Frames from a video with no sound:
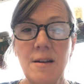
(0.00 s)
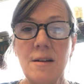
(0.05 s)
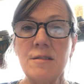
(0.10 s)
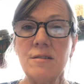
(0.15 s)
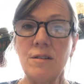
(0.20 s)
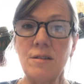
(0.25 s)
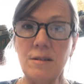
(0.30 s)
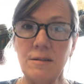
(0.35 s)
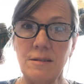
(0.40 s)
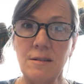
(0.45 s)

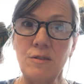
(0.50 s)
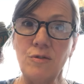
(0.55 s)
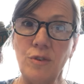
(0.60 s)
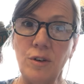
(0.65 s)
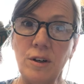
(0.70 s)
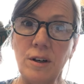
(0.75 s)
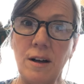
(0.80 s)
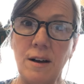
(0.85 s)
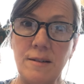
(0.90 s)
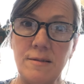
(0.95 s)
So this is
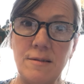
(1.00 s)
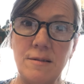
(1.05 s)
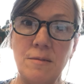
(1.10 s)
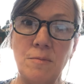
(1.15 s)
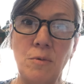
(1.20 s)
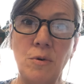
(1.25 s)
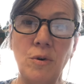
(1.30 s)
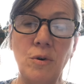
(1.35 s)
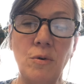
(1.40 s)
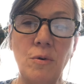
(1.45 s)
for a
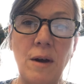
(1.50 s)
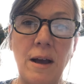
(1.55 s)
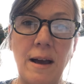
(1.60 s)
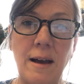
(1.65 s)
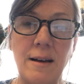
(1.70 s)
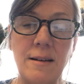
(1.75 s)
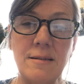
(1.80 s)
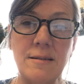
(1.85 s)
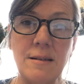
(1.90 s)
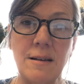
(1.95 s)
customer who
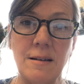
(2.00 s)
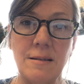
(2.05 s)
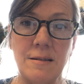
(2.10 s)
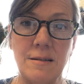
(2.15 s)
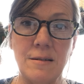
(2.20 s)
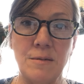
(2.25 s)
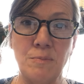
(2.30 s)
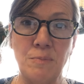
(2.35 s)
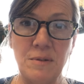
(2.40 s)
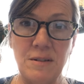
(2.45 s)
has a
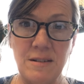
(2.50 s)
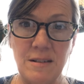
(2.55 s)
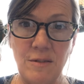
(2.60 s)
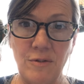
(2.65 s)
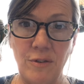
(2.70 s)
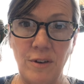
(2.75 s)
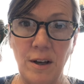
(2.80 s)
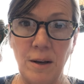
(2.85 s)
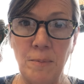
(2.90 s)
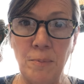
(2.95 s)

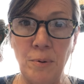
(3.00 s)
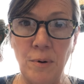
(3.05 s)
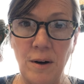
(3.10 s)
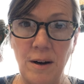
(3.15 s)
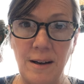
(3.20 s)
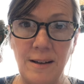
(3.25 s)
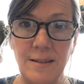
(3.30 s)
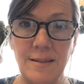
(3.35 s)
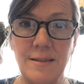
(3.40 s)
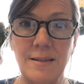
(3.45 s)
specific
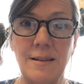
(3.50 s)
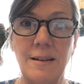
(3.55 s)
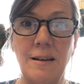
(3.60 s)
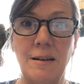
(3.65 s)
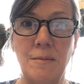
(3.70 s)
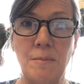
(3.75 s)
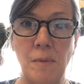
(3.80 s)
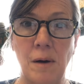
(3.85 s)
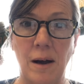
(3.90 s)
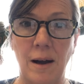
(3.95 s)
price
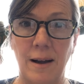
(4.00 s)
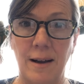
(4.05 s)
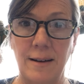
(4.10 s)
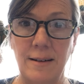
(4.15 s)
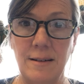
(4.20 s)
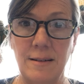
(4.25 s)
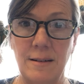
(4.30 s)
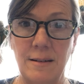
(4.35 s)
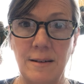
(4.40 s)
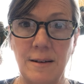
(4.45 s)
in
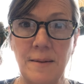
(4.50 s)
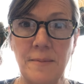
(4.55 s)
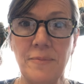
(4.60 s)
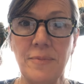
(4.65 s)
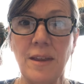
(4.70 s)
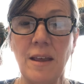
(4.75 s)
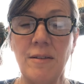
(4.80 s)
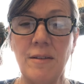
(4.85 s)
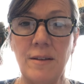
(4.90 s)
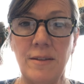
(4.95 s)
mind
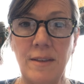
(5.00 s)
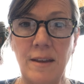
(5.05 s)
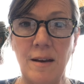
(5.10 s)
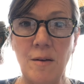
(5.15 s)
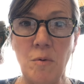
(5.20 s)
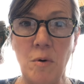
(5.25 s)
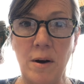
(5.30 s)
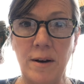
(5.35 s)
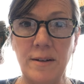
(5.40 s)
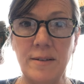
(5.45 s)
that they
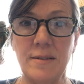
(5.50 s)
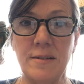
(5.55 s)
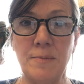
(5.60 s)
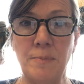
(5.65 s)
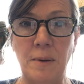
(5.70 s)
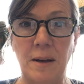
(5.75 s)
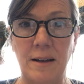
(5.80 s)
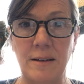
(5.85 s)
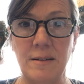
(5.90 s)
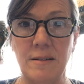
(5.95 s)
want to
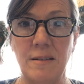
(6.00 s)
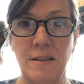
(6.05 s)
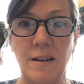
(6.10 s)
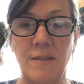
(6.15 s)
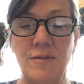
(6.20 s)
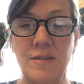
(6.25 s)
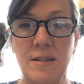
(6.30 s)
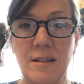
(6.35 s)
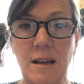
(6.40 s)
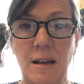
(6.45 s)
spend.
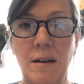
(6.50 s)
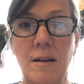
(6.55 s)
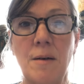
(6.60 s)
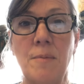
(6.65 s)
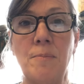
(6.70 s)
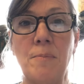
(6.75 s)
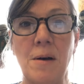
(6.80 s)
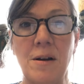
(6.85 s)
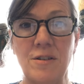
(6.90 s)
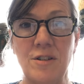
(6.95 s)
They've set a
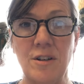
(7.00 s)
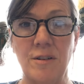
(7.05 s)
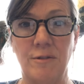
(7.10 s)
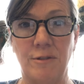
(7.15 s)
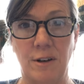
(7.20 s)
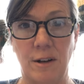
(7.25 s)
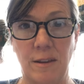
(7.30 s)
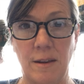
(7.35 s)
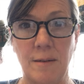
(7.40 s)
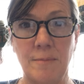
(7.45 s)
budget
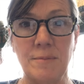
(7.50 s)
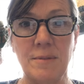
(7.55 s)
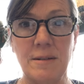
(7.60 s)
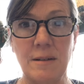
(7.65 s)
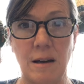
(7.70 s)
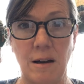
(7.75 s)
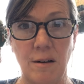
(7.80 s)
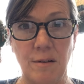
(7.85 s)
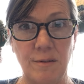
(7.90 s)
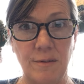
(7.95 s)
for
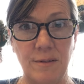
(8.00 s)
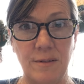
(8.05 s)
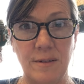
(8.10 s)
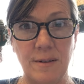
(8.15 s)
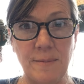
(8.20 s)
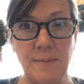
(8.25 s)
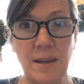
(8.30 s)
themselves.